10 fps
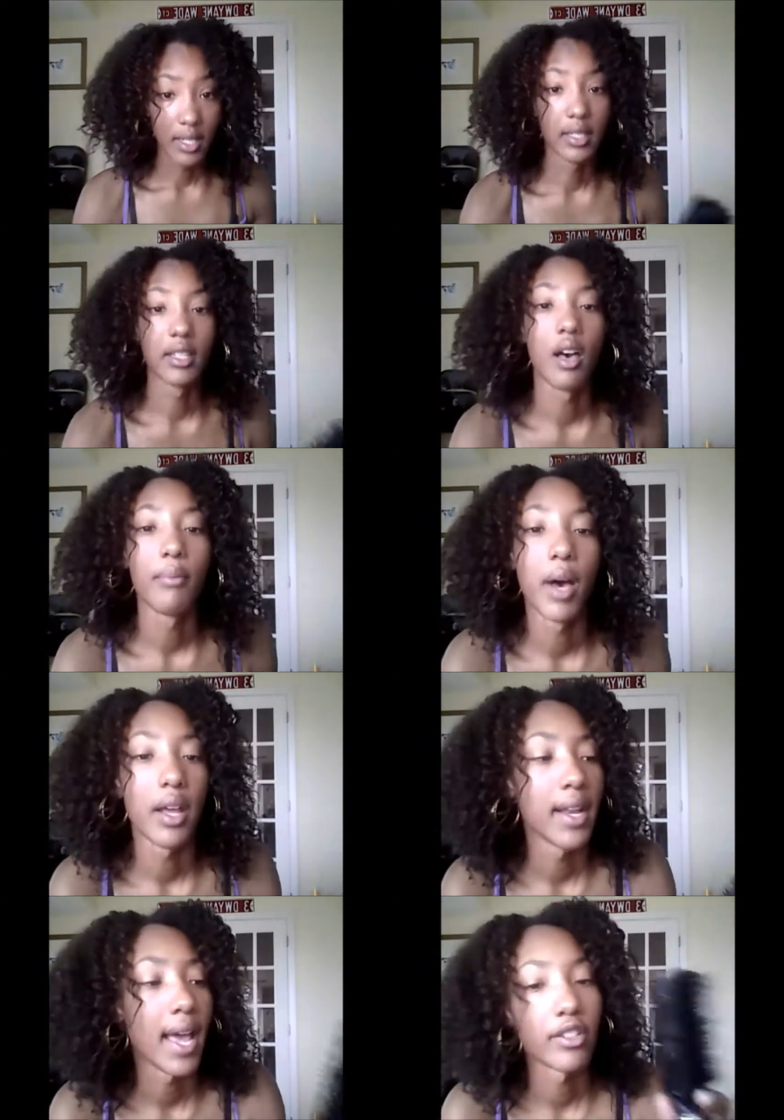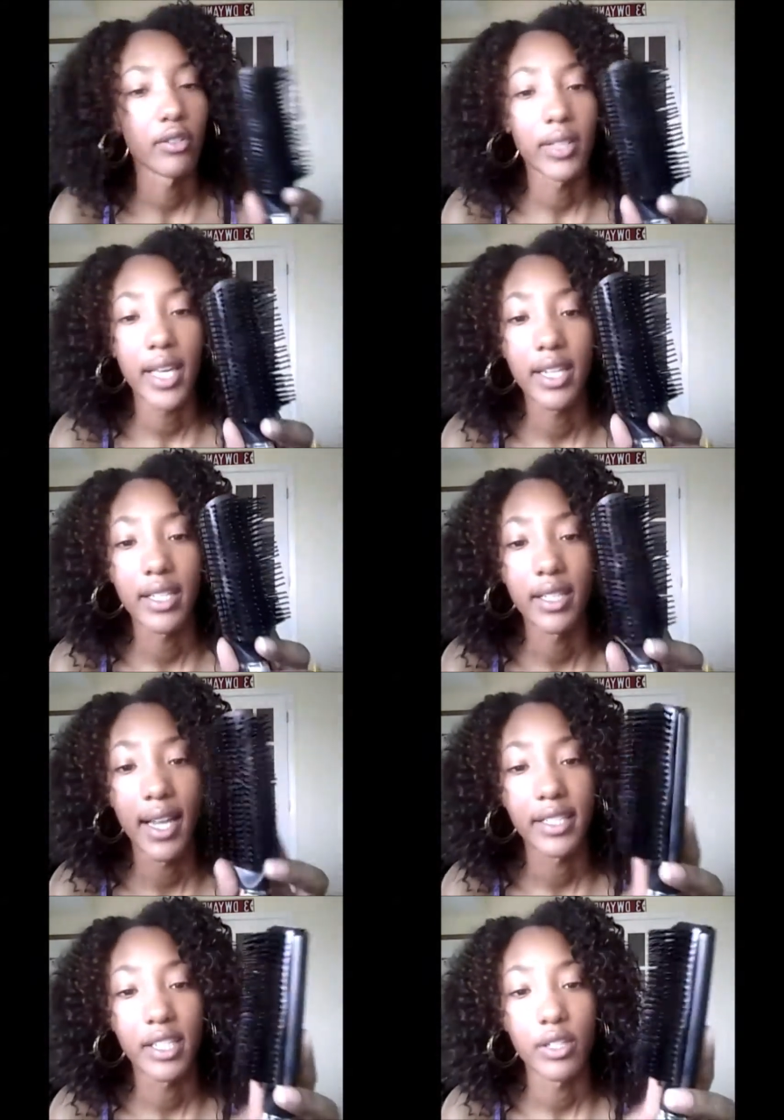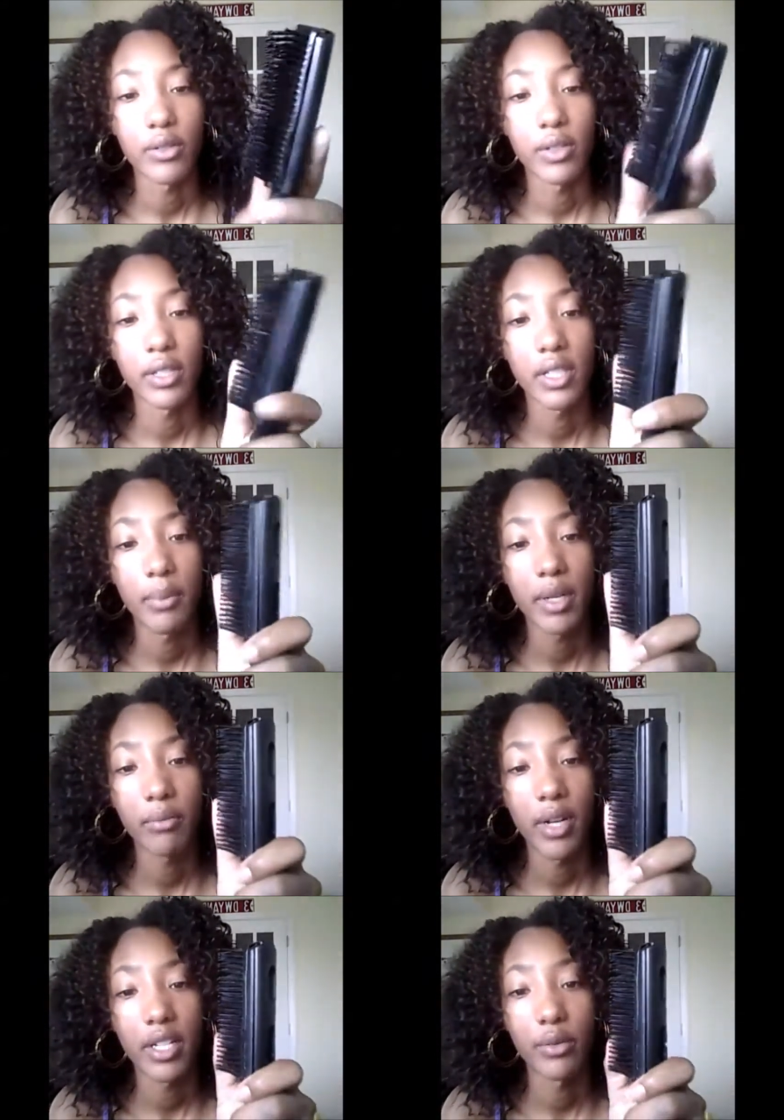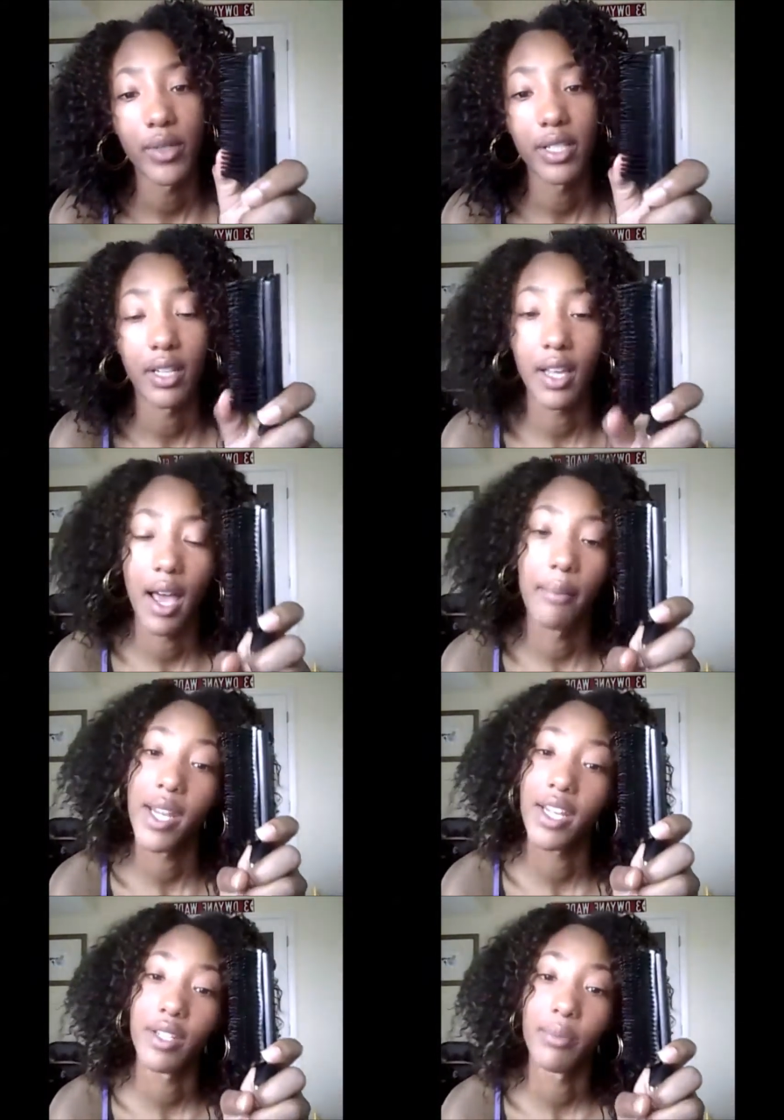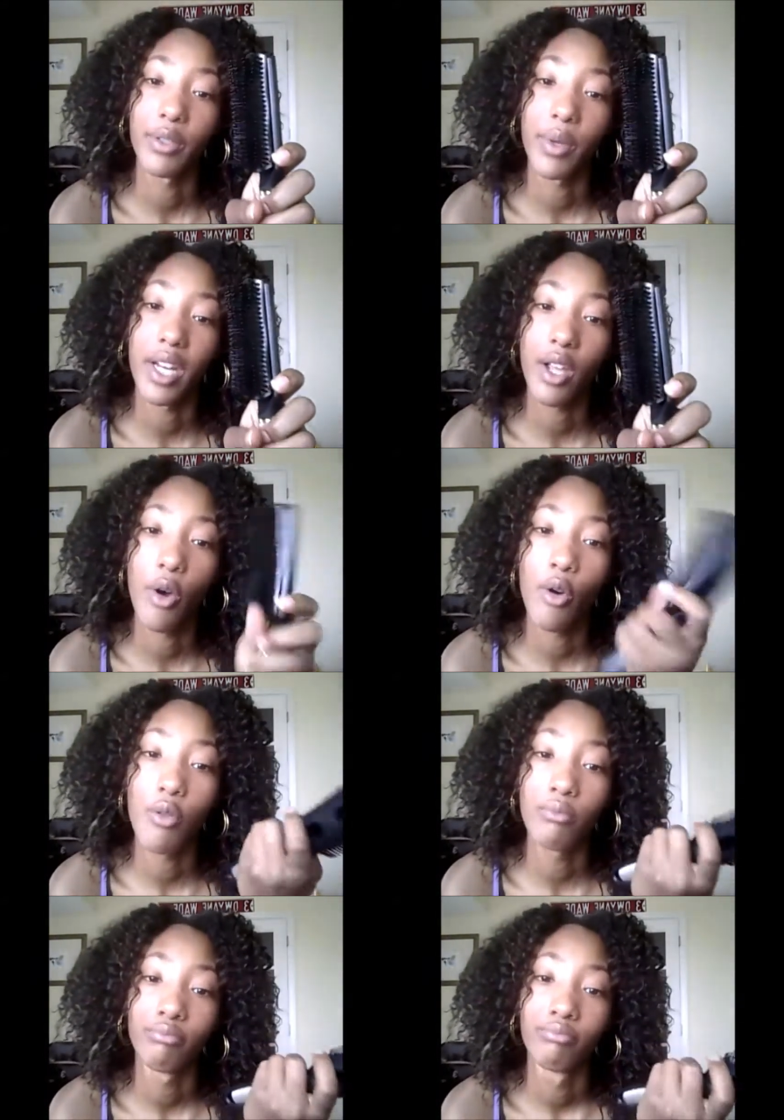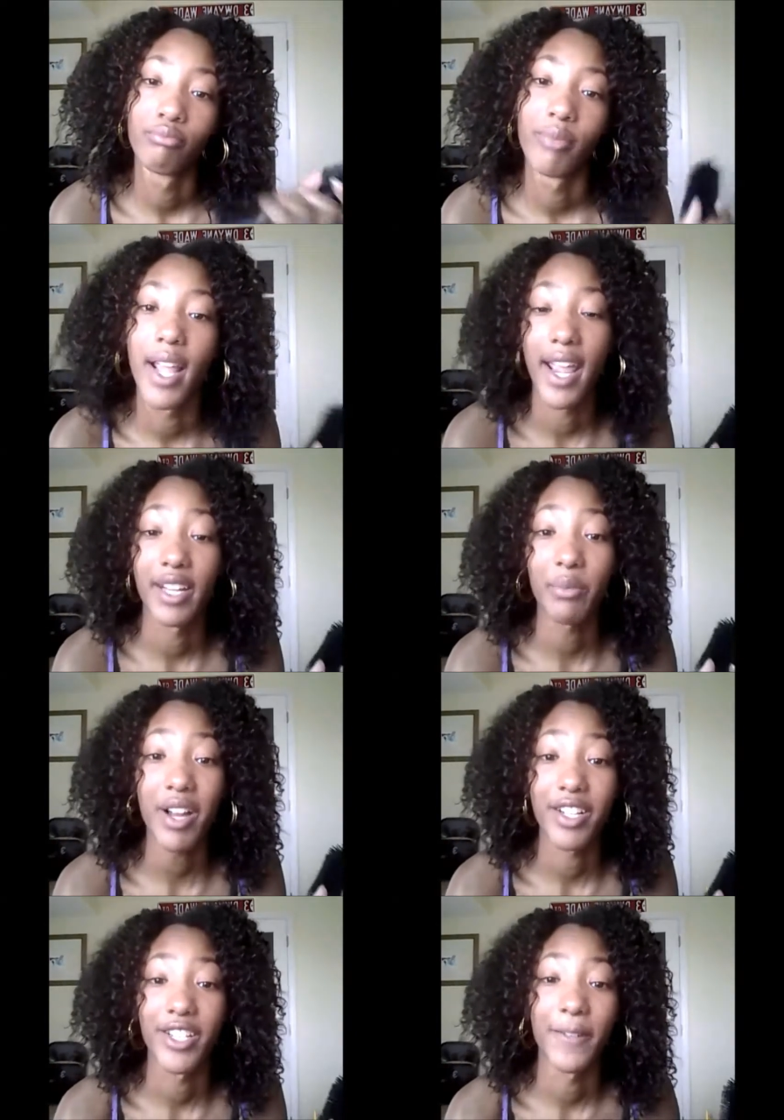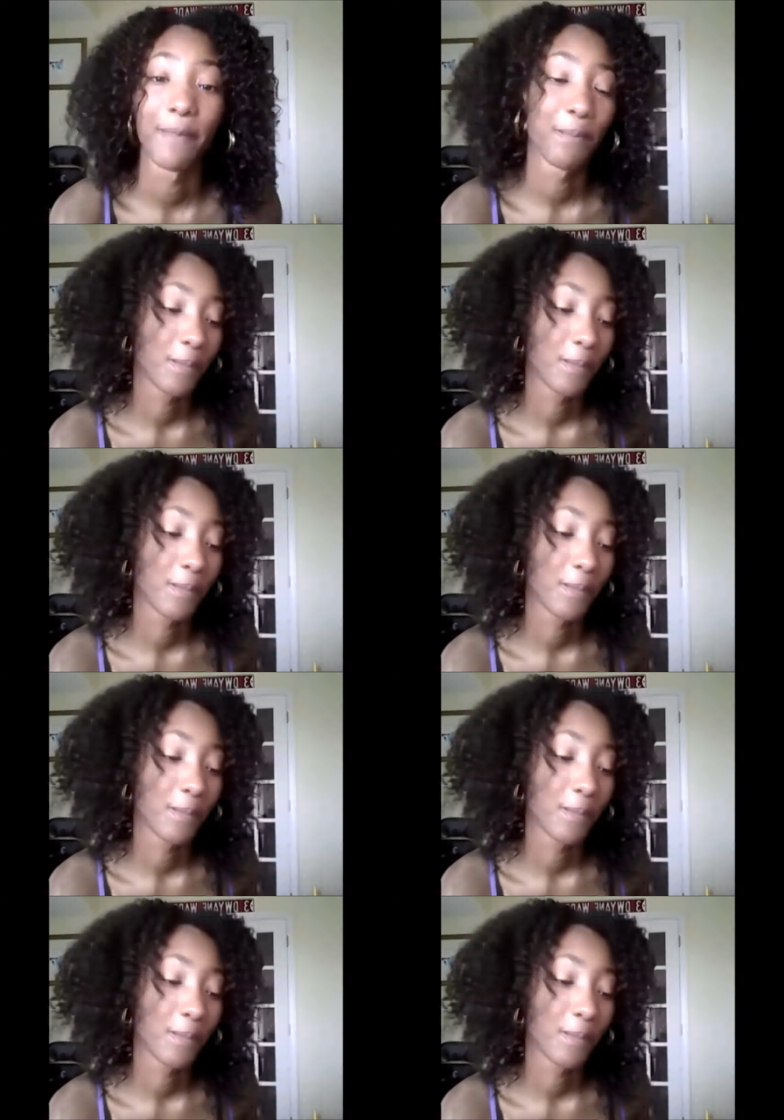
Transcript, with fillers: some natural ladies like to use the Denman brush, which is a combination between a comb and a brush.